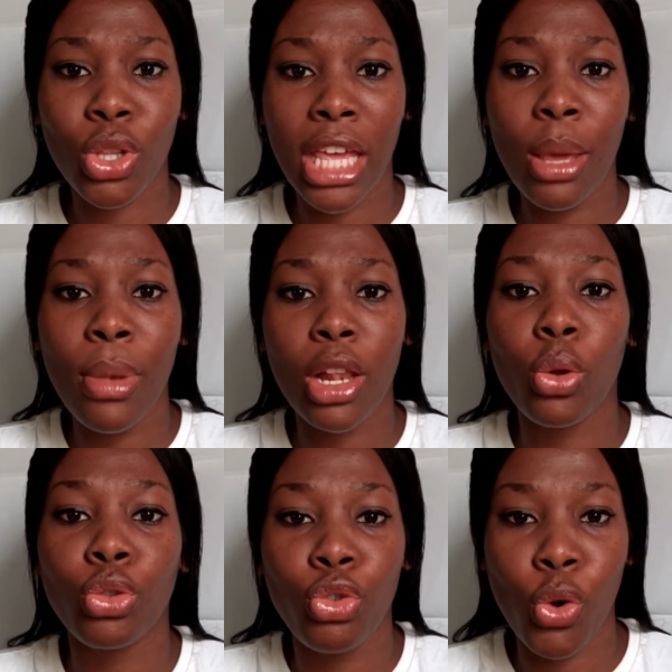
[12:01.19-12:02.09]
him
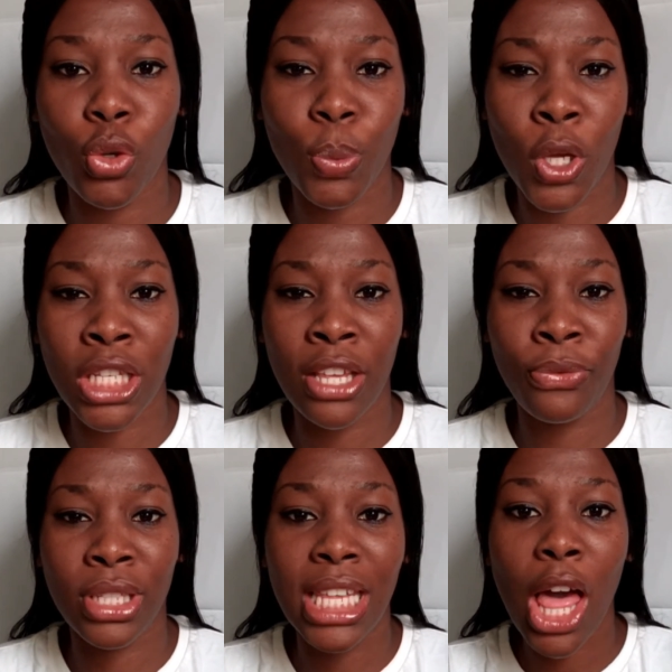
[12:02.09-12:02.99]
alone knows, because
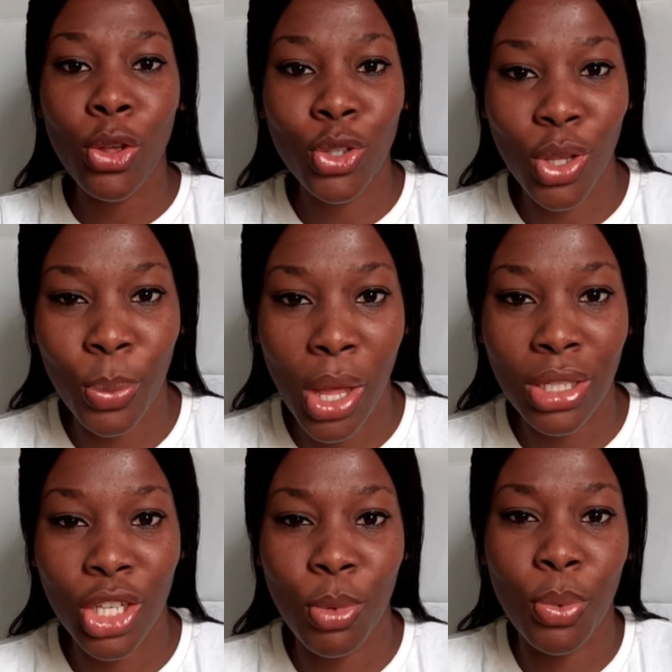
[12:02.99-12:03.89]
if he tells you
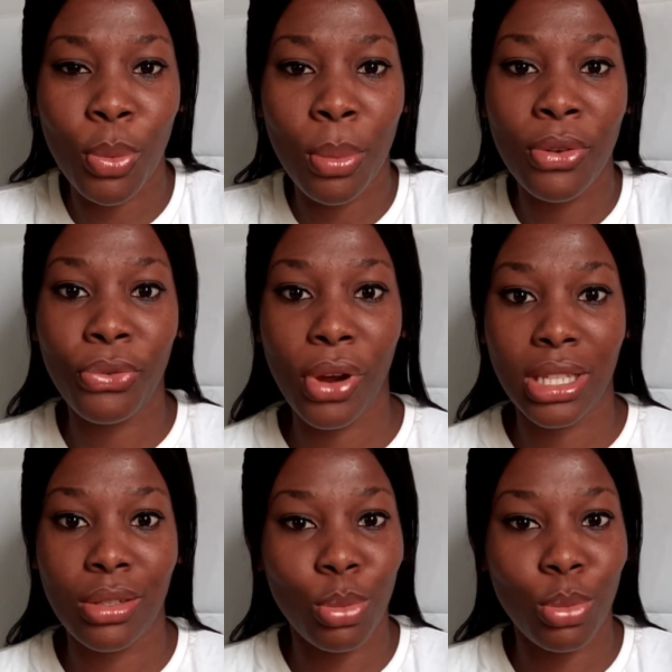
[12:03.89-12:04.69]
about it, you may probably fret,